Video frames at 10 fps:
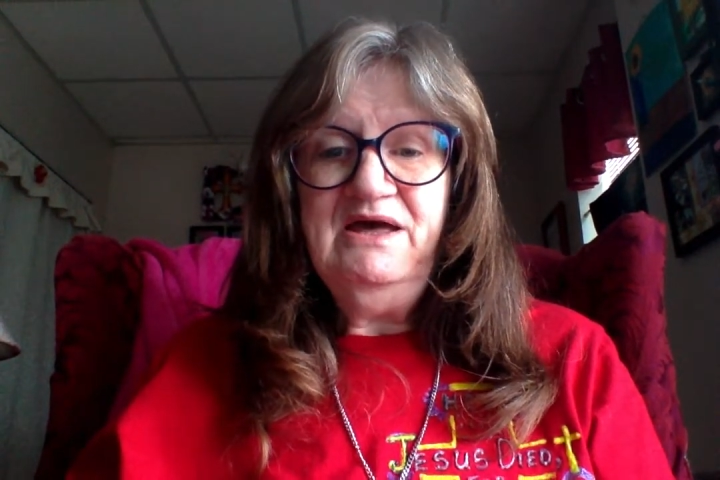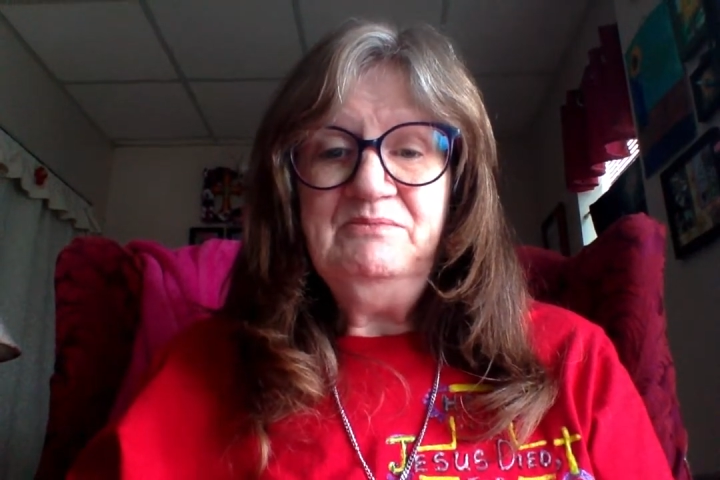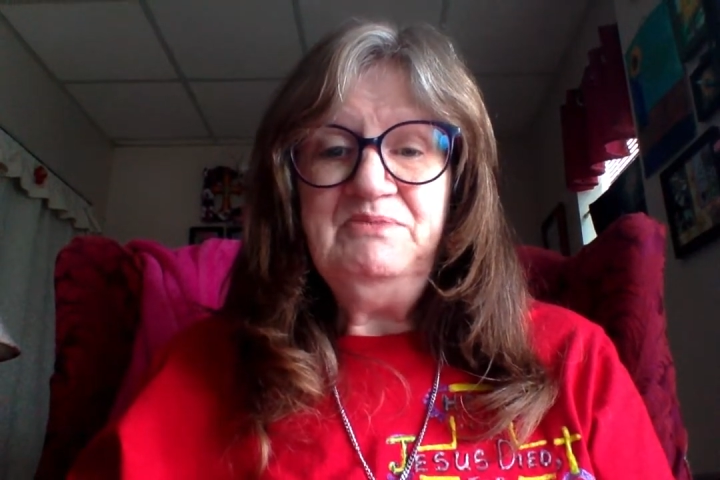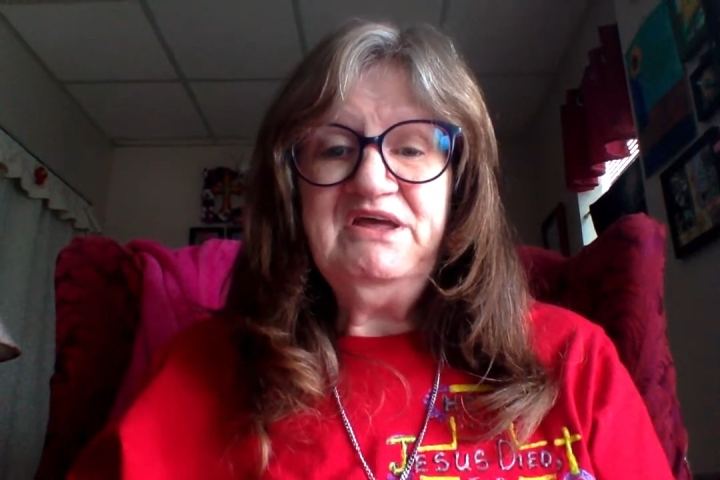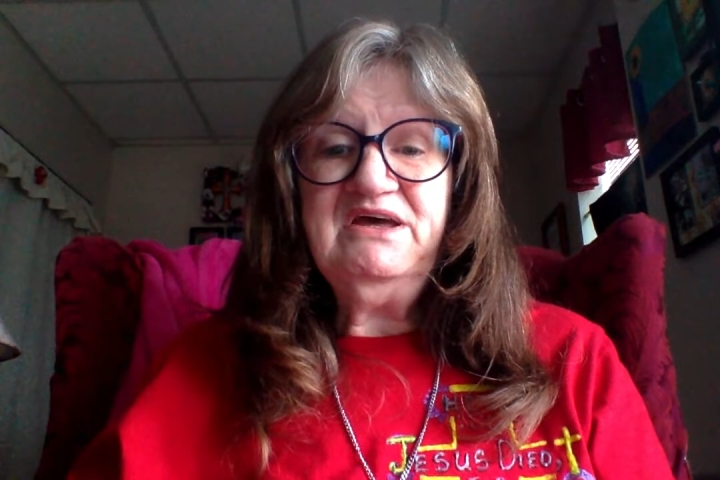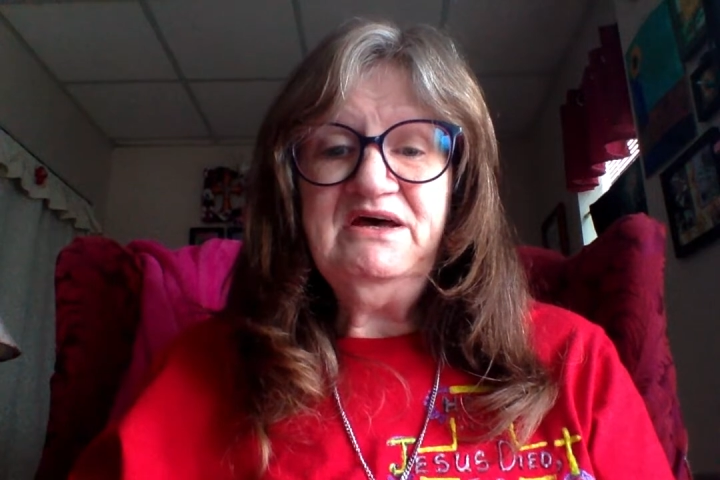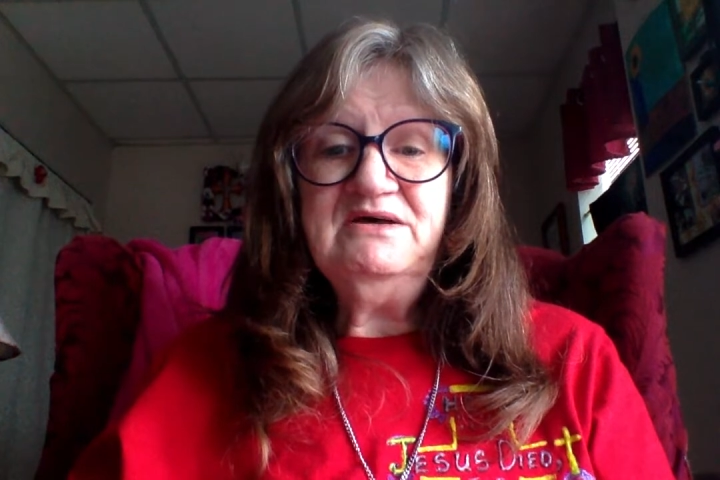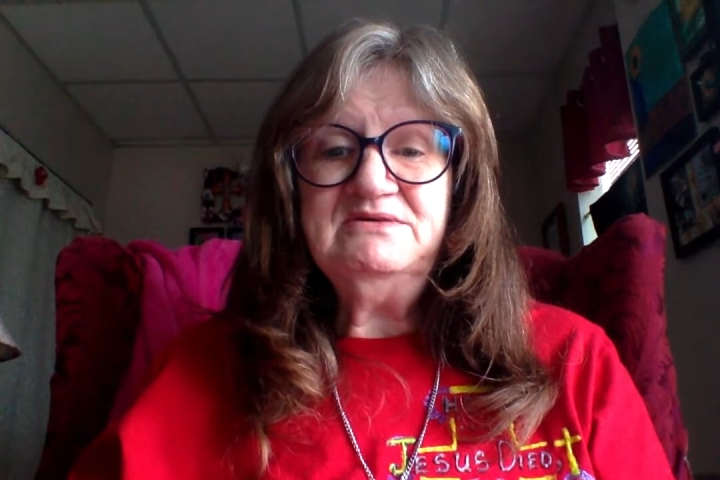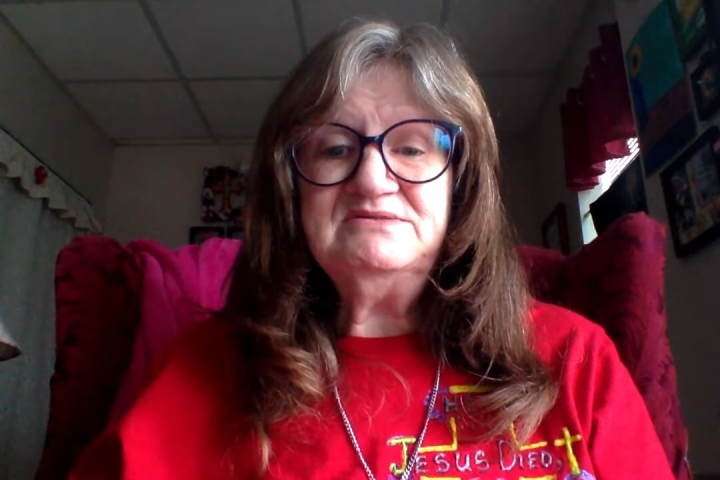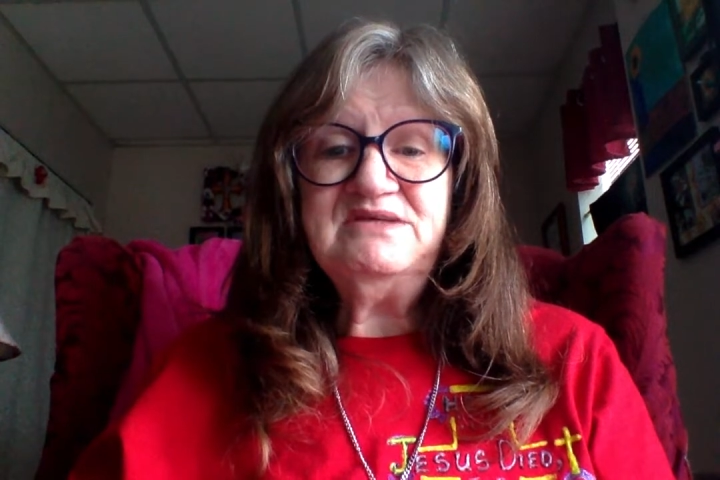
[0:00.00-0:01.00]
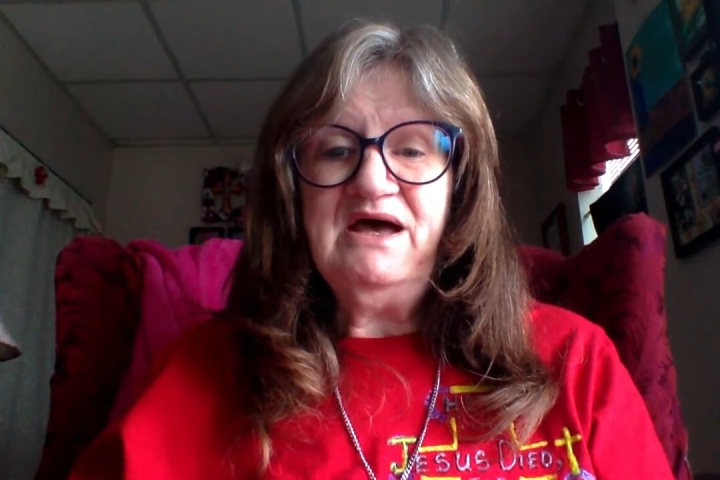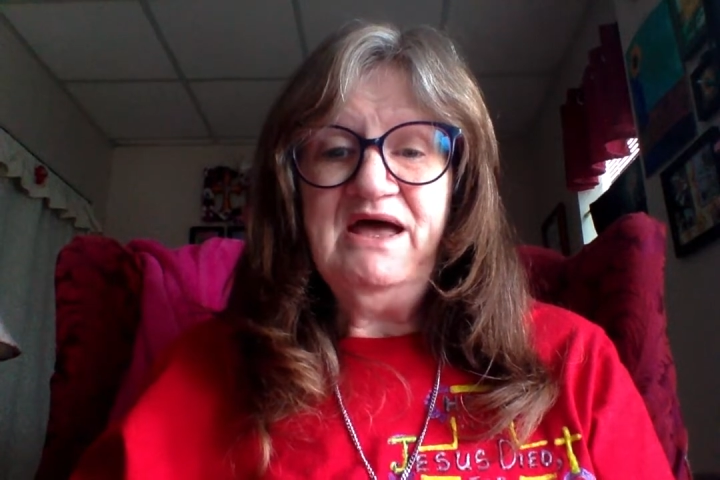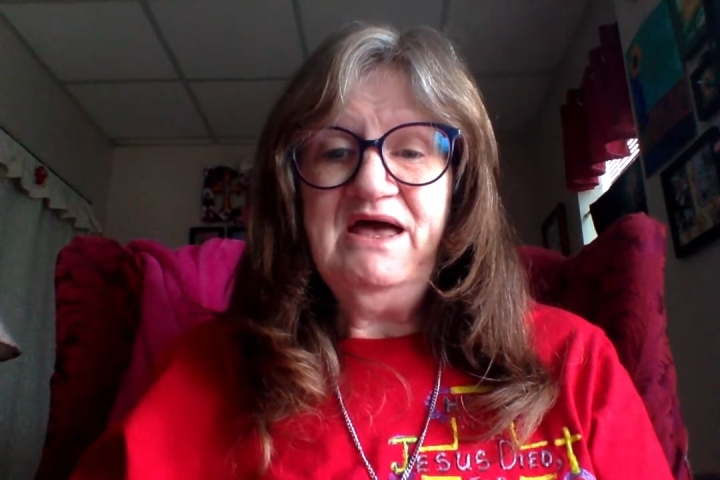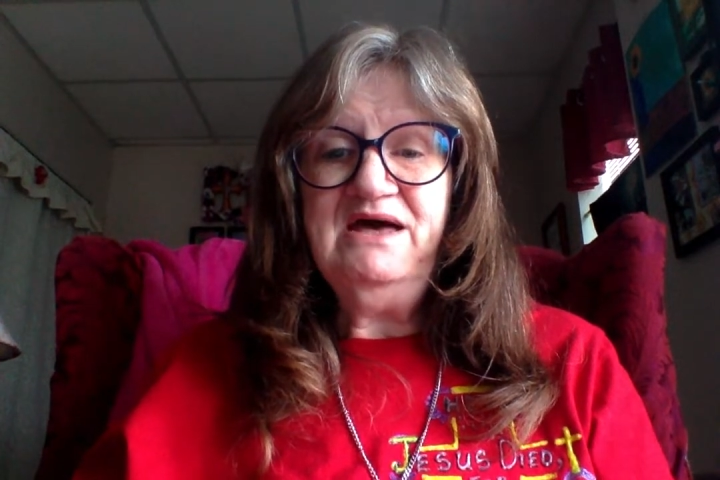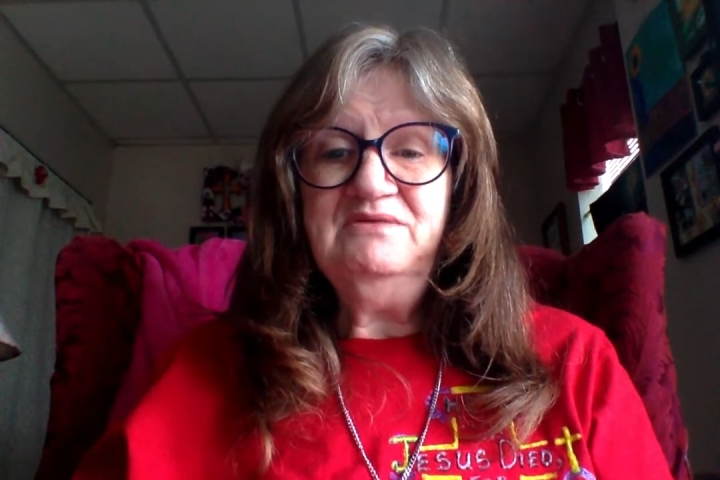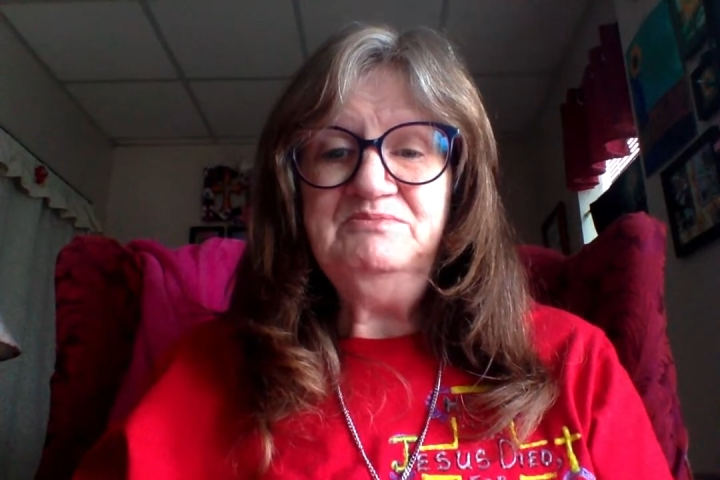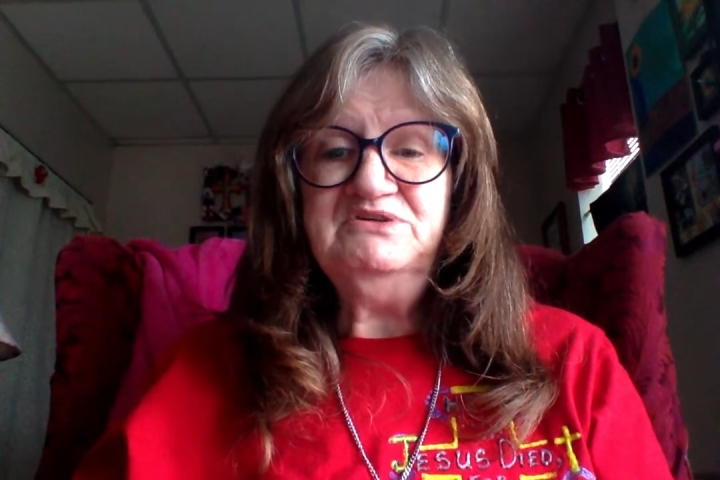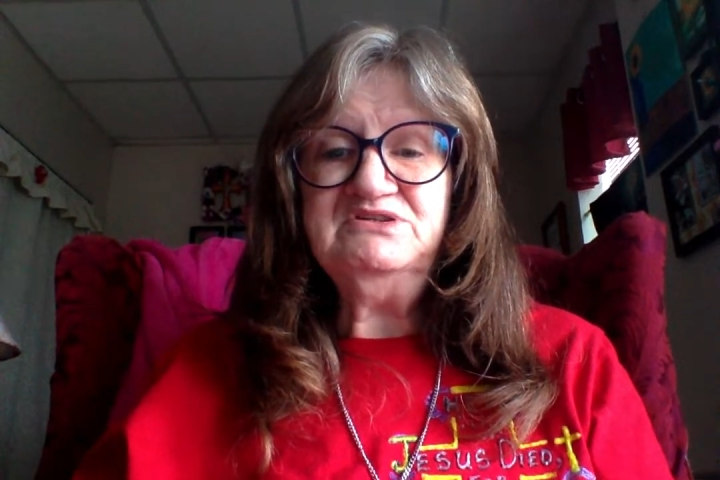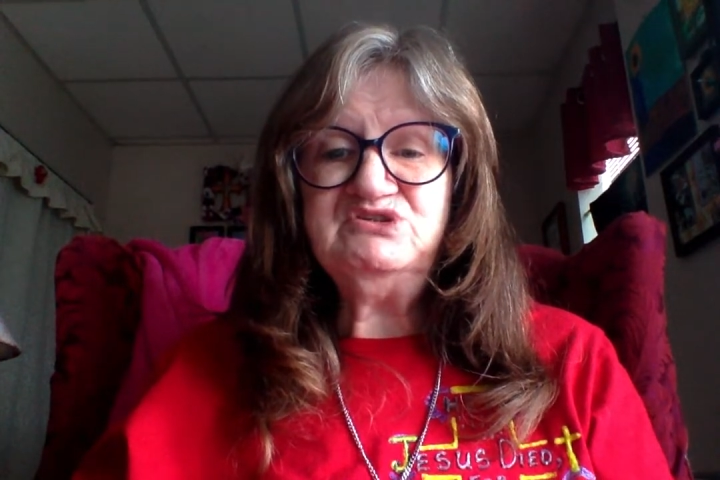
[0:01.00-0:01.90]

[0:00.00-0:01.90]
and because I had been